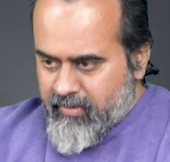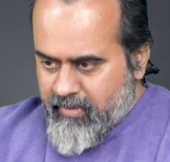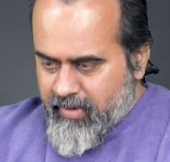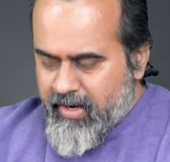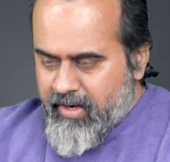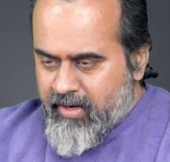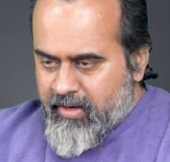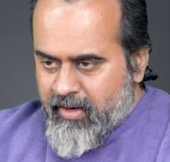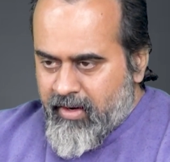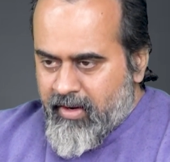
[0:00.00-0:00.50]

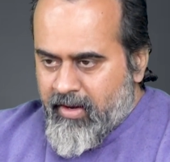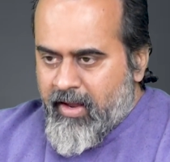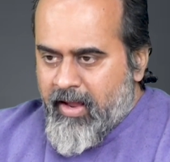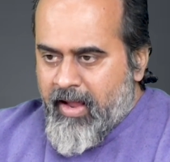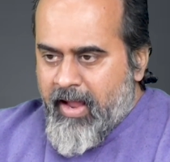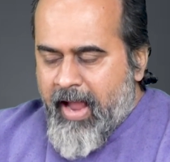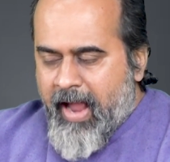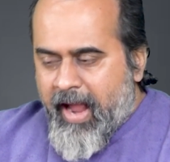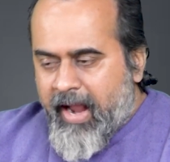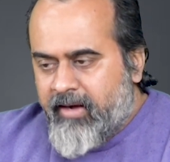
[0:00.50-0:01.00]
Right?
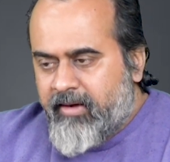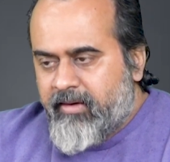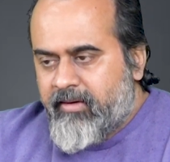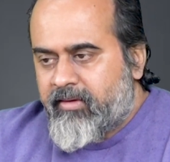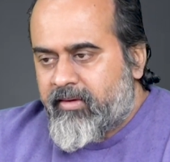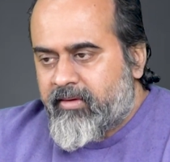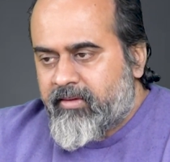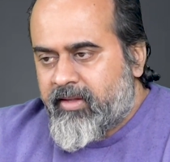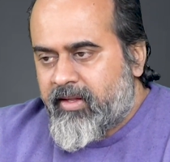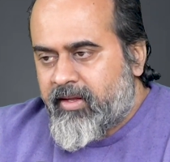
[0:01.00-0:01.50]

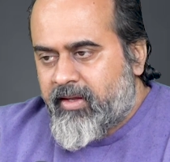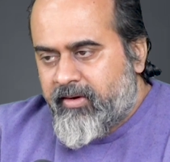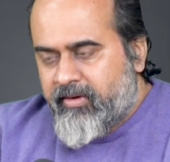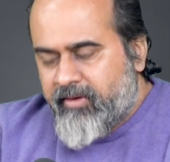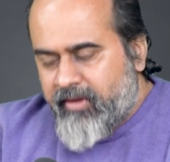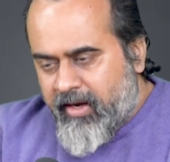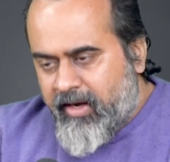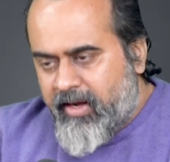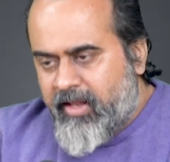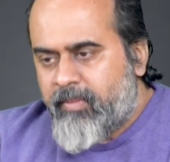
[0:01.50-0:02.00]
Had there
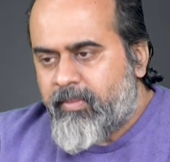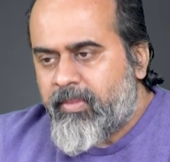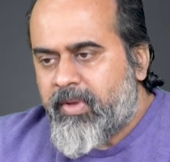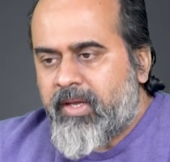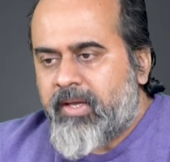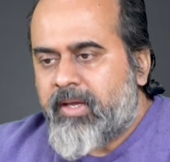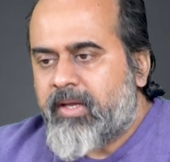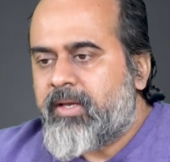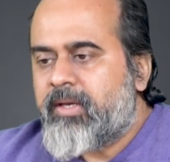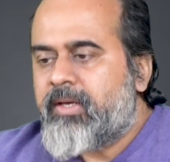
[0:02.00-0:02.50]
really
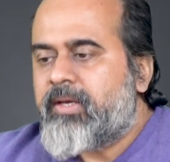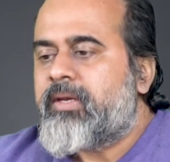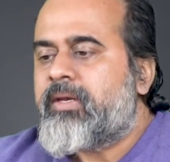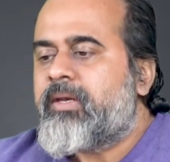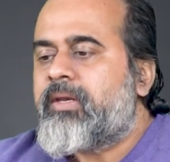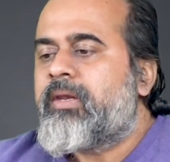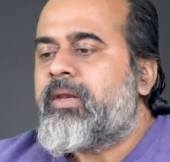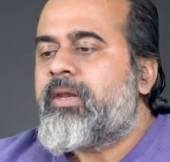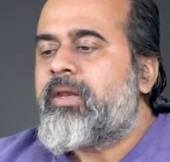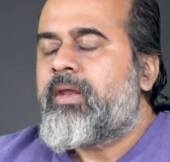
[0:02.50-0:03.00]

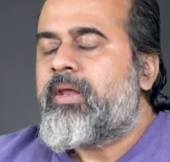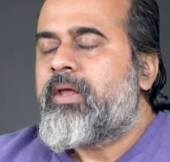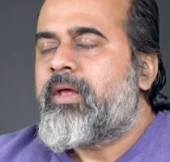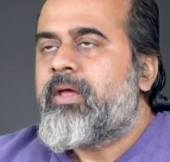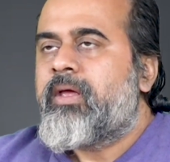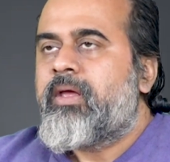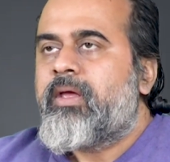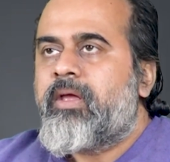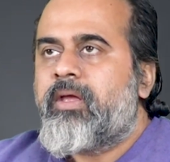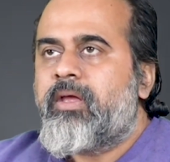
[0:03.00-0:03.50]
been
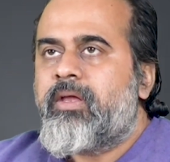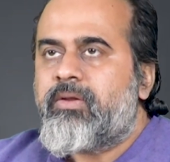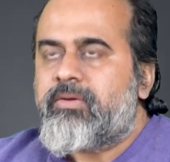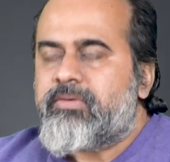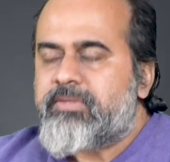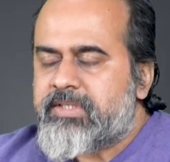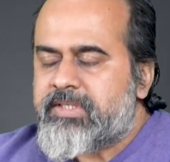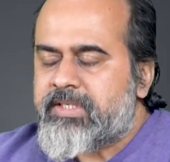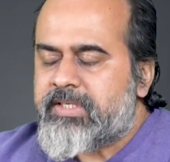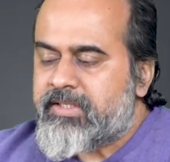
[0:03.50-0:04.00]

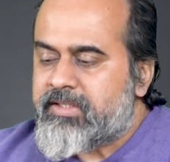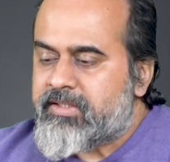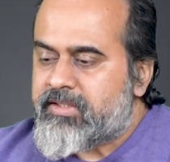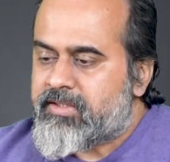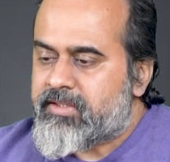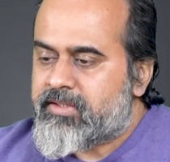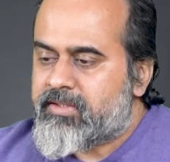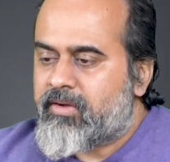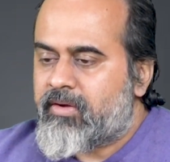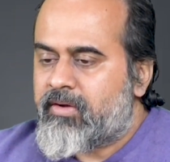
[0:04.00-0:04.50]

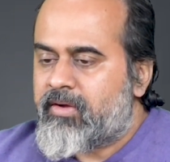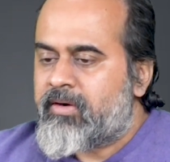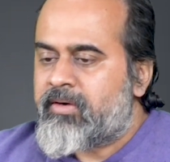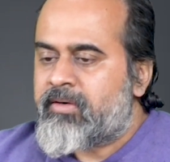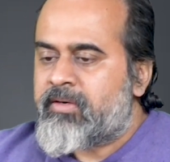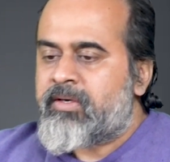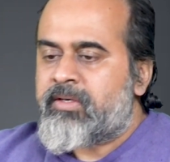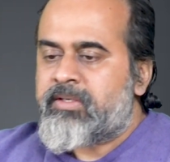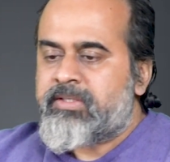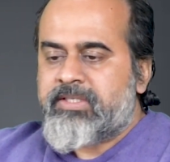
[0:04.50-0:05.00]
innocence
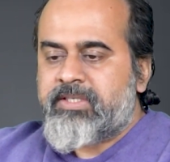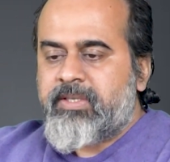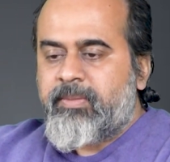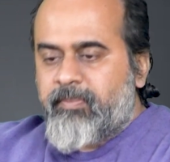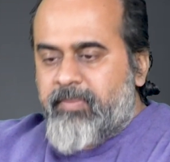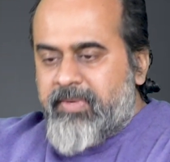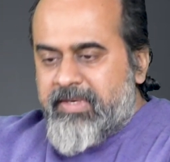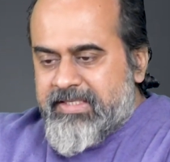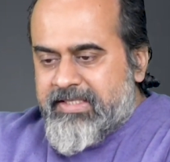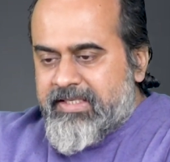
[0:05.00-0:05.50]
or
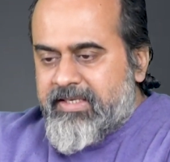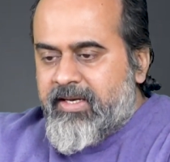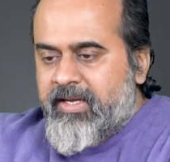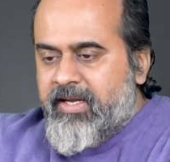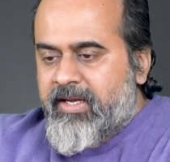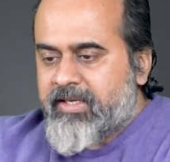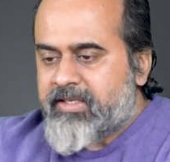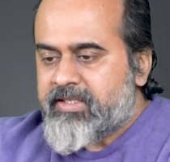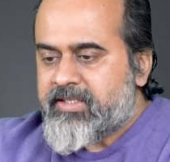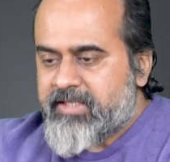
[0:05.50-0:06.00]

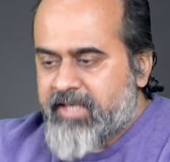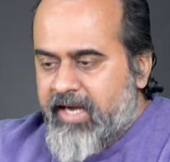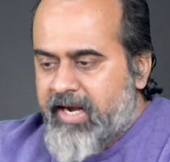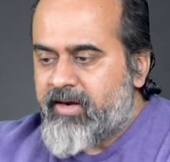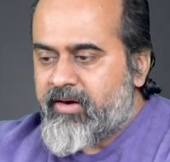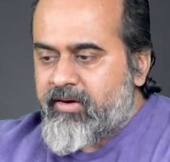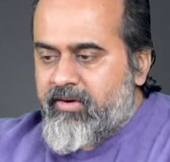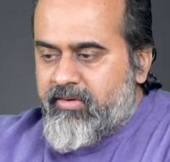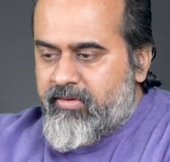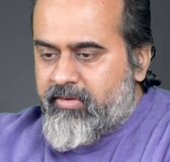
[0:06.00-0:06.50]
simplicity in
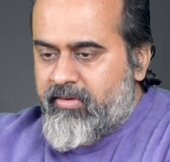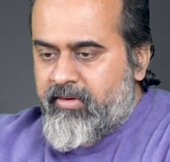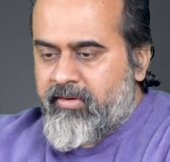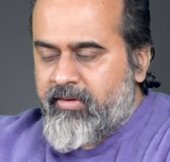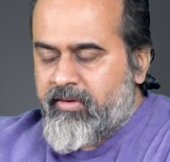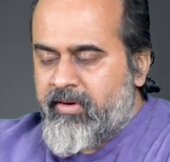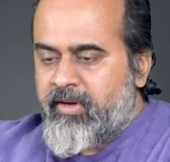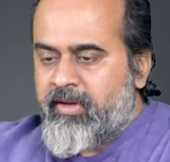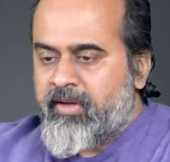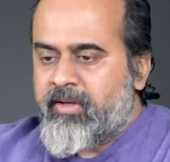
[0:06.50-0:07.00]
childhood,